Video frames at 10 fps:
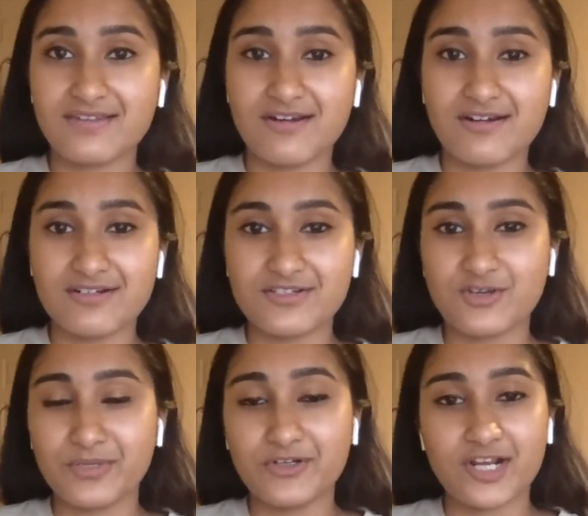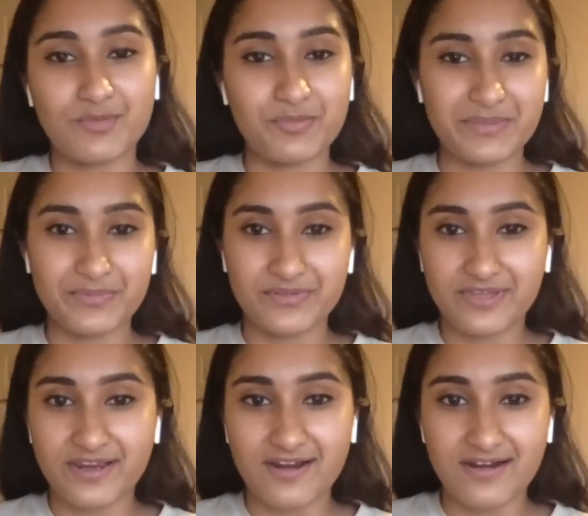There are so many incredible people
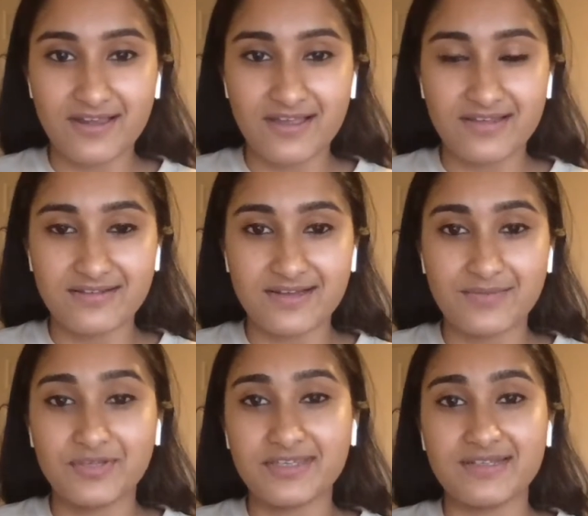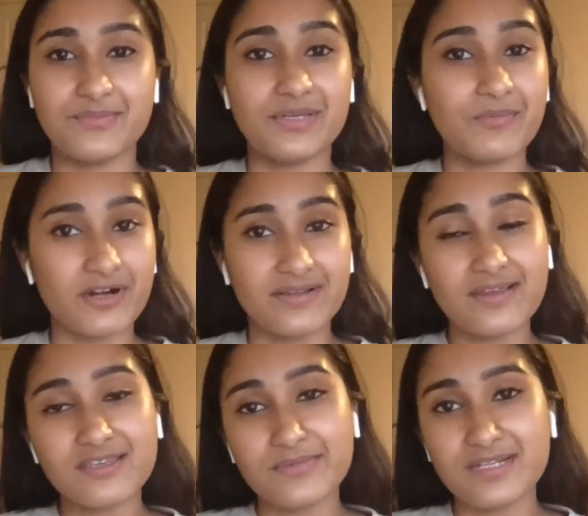there, and I'm lucky to be a part of
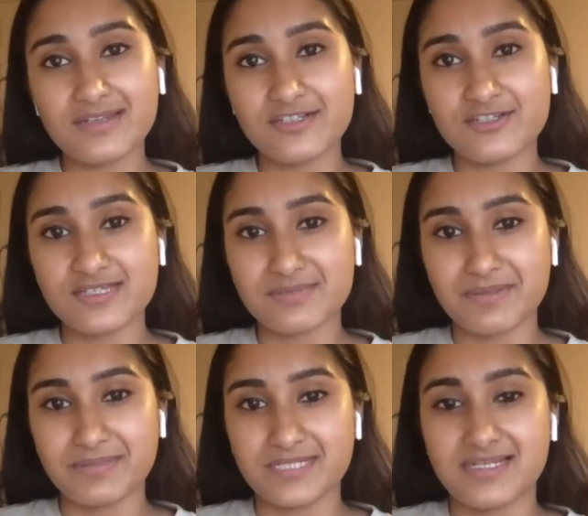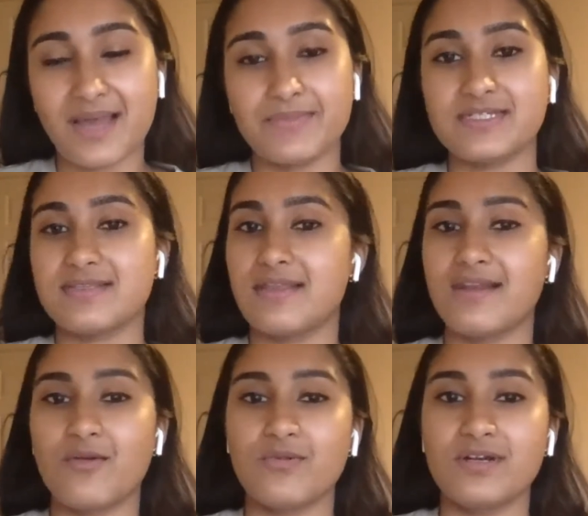that community, just be able to tap into that
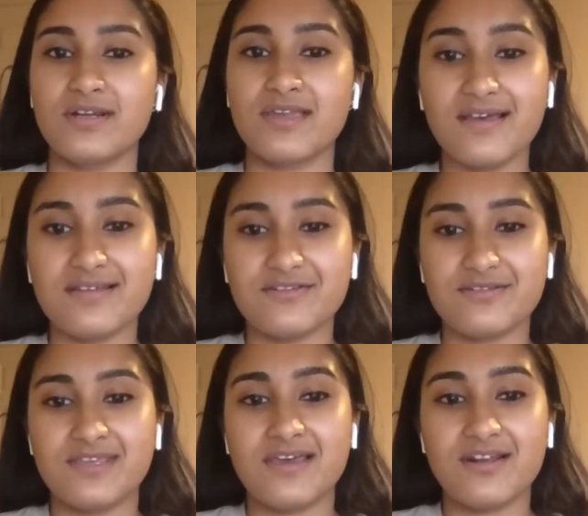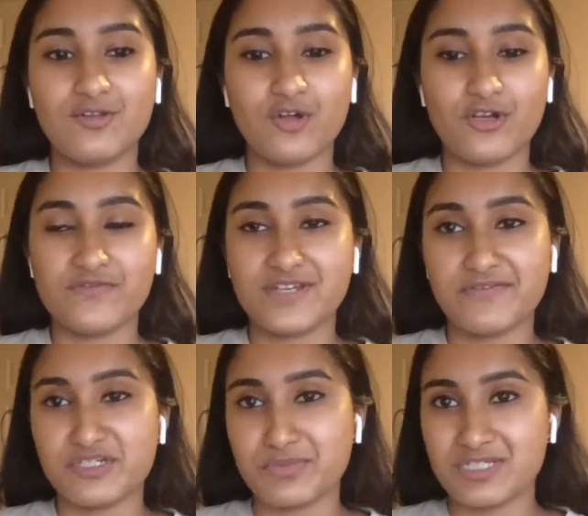network and get a lot of
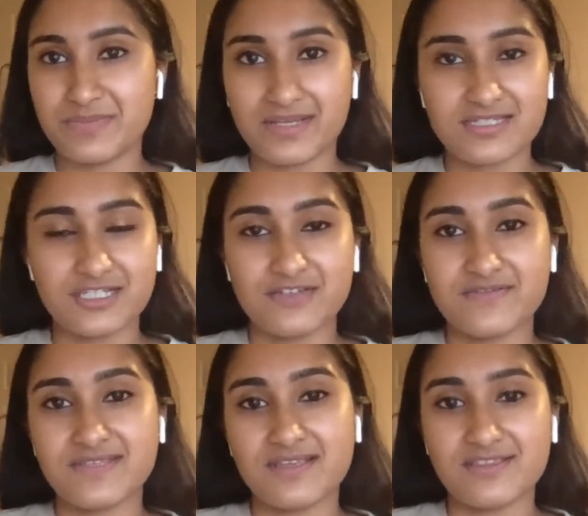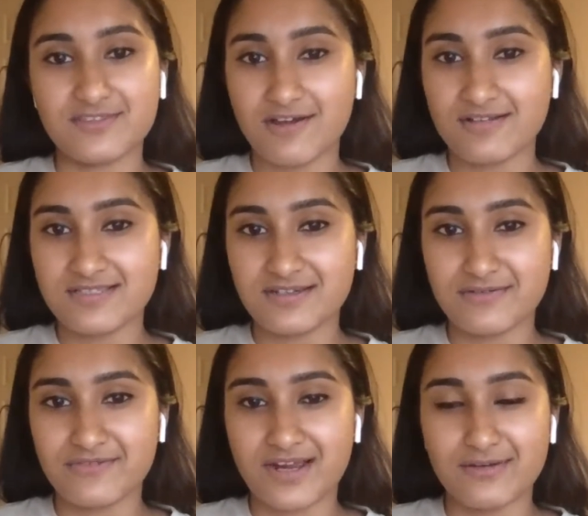diverse perspectives and thoughts
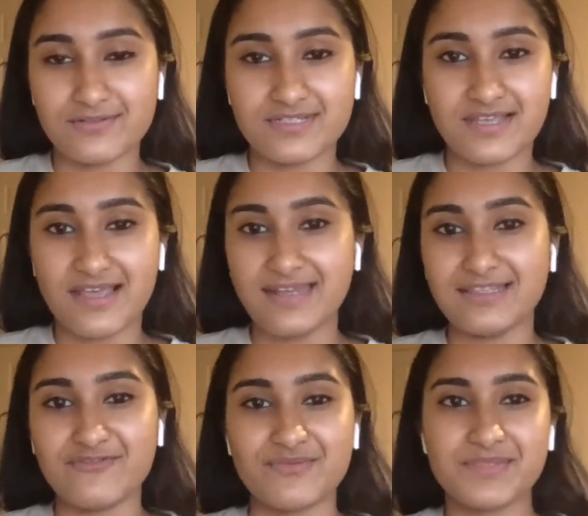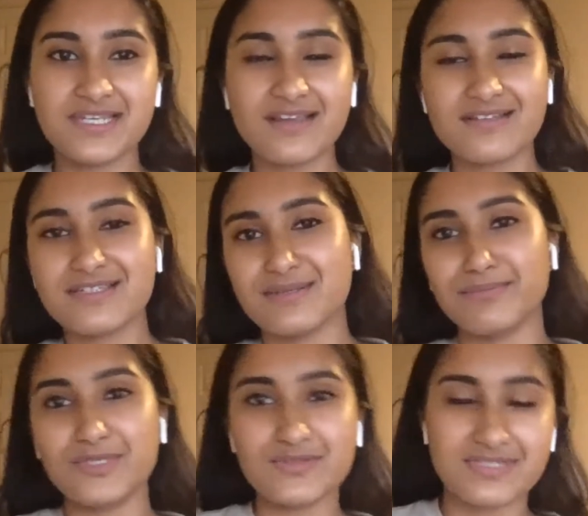around anything from tech to
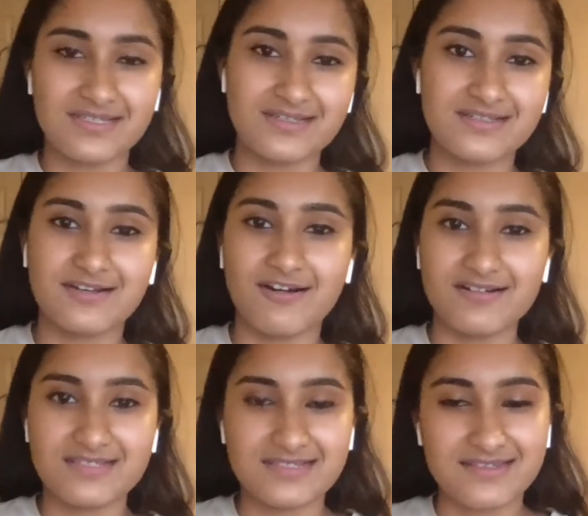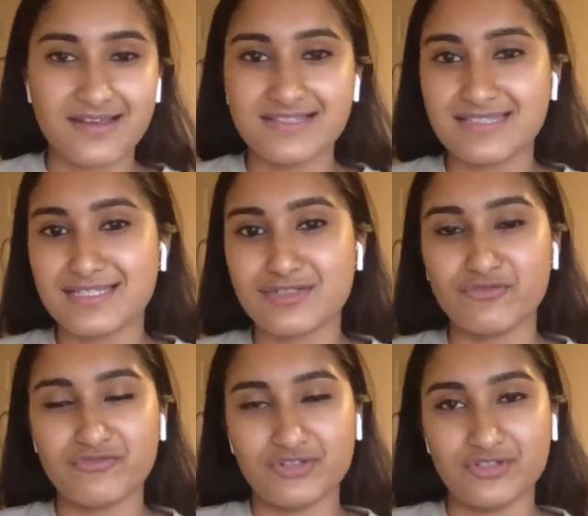music to arts and sciences to
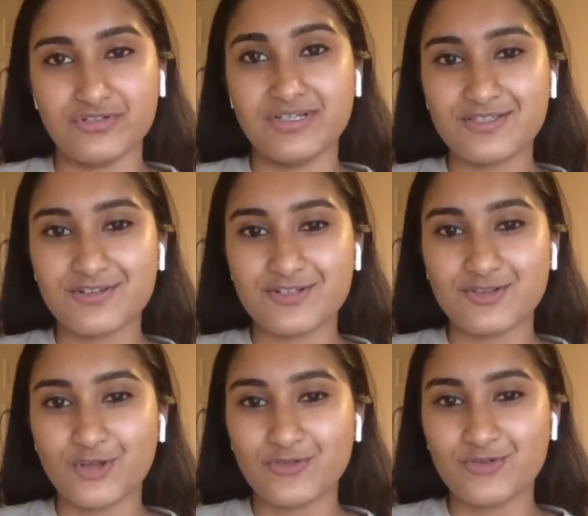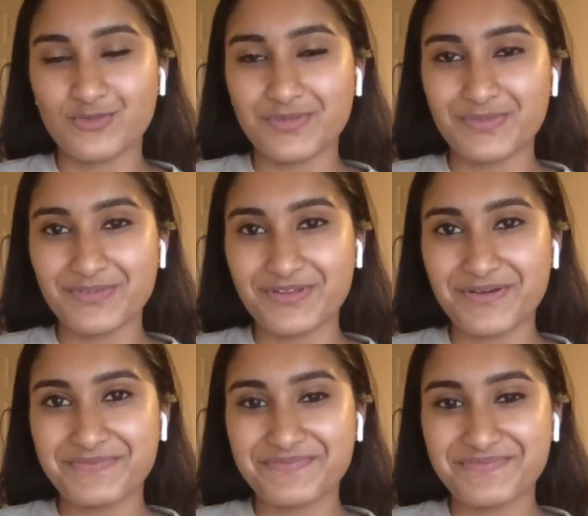food. So there's a lot of cool people there.